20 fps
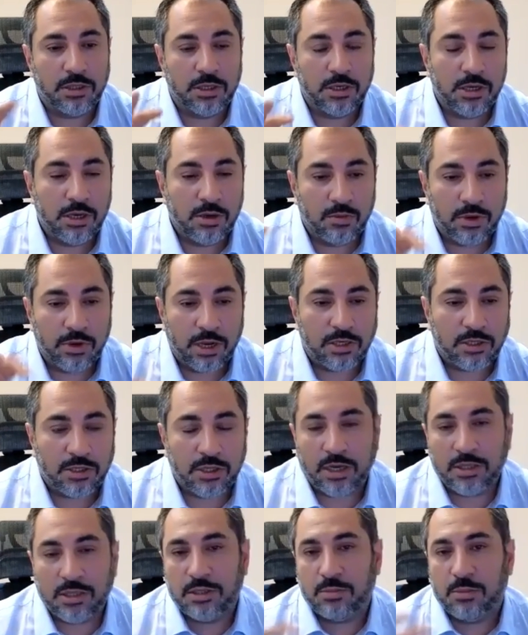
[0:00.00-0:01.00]
when I
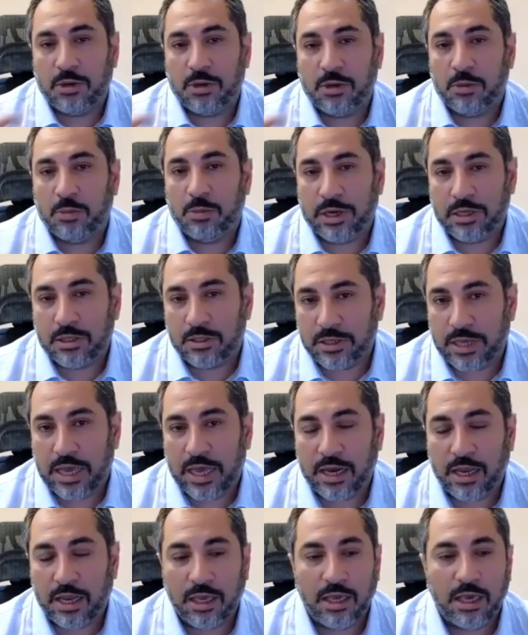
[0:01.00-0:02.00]
started my practice, I
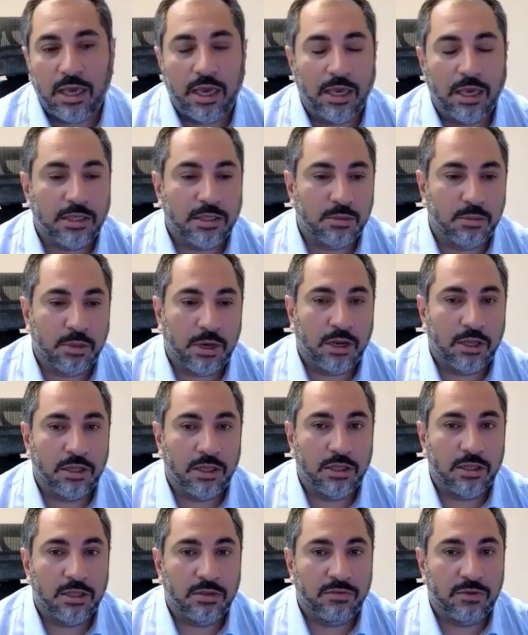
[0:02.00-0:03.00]
had a case about an
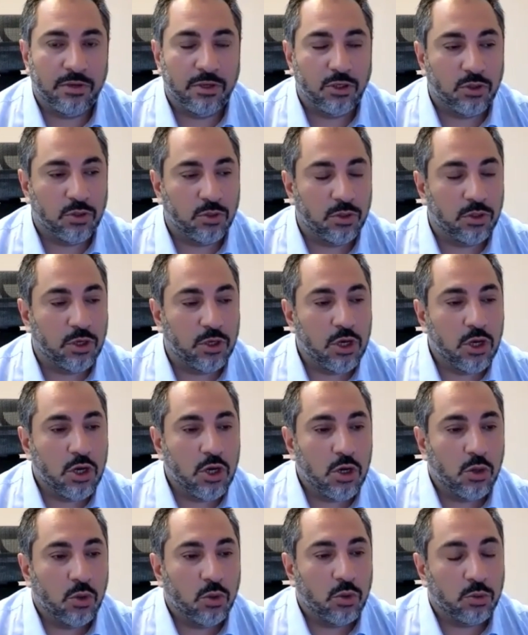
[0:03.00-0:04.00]
individual
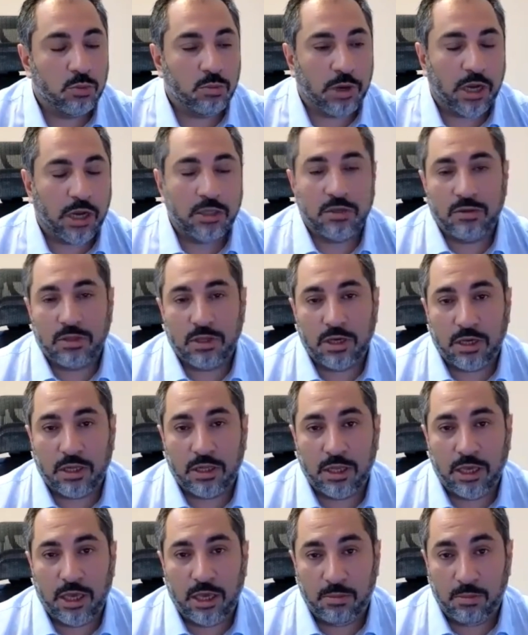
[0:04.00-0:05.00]
whose part of the
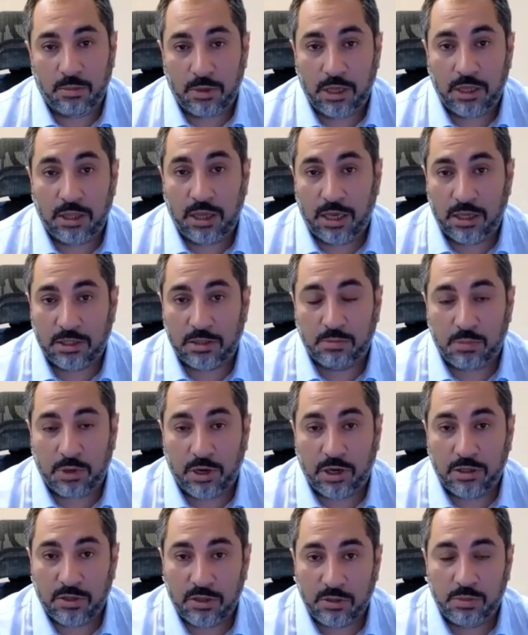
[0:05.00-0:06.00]
claim, as
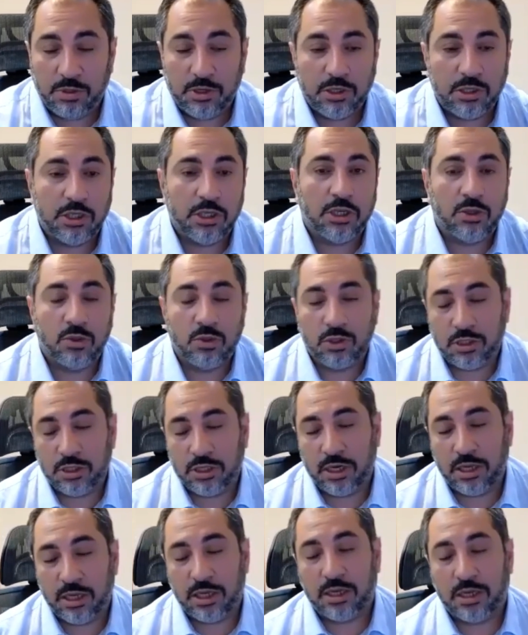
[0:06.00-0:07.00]
part of the persecution
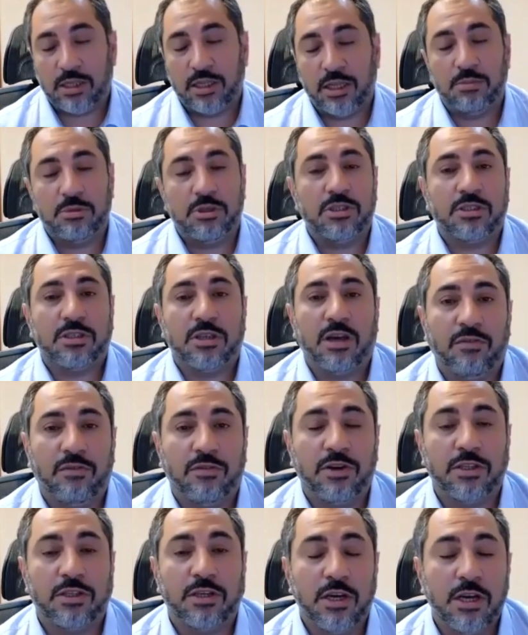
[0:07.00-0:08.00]
that he claimed he
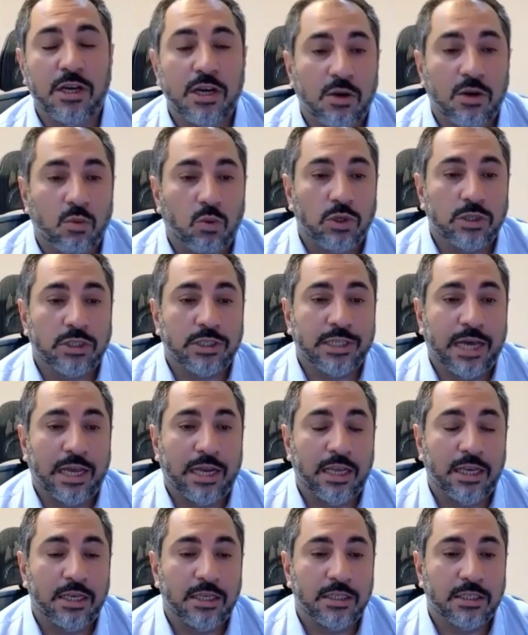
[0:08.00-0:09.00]
suffered, was
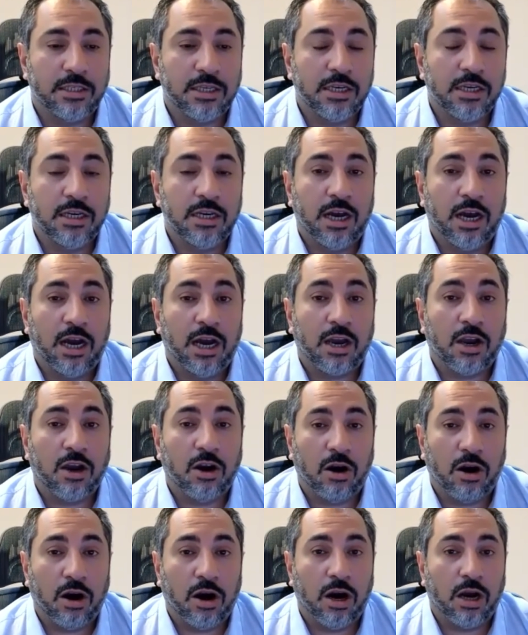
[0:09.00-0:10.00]
that his
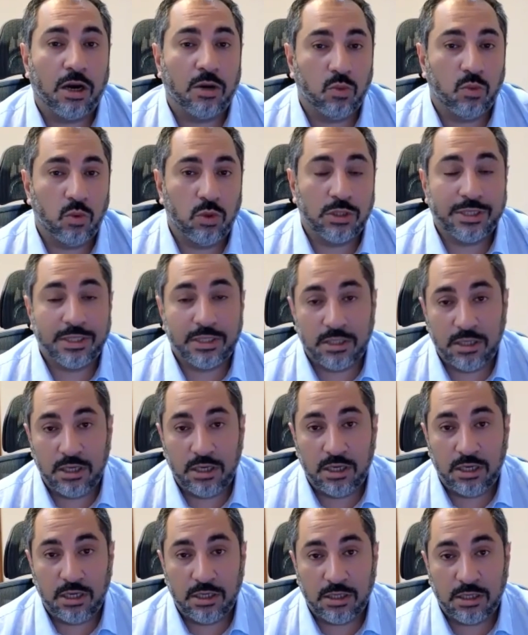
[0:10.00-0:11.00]
car was
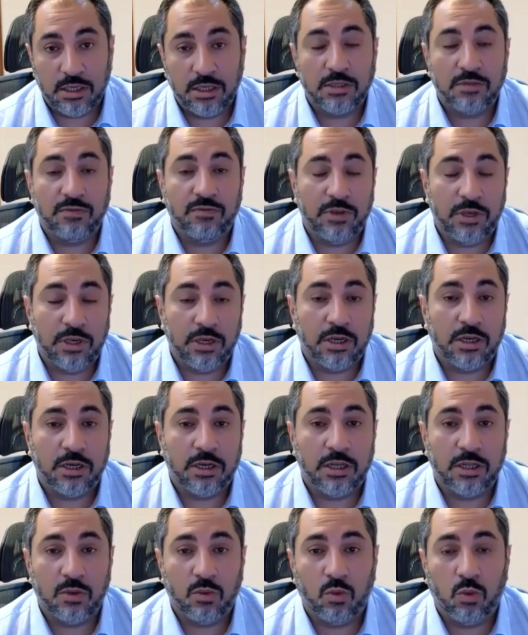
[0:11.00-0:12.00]
seized. His
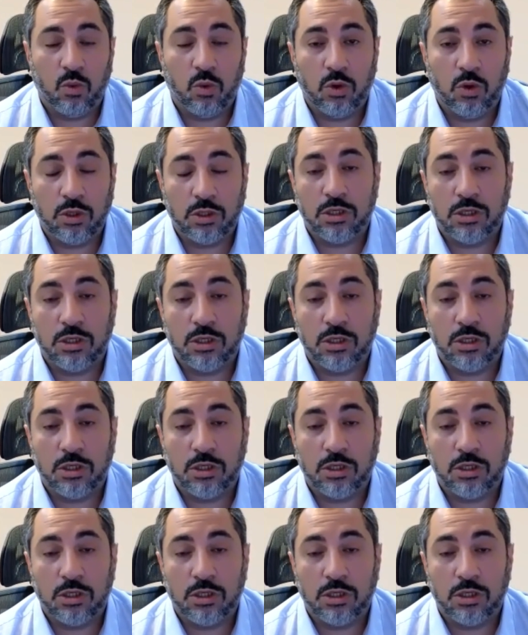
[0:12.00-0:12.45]
vehicle was